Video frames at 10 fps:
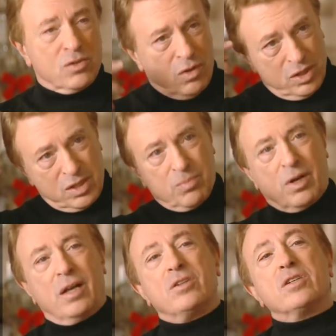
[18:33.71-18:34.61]
all the
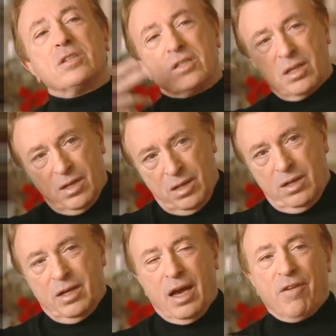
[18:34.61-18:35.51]
subconscious.
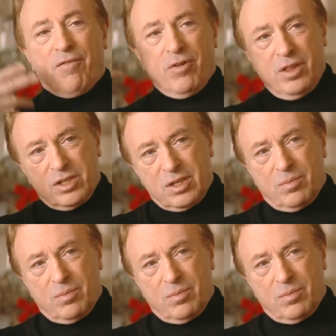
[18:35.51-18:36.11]
You got to free the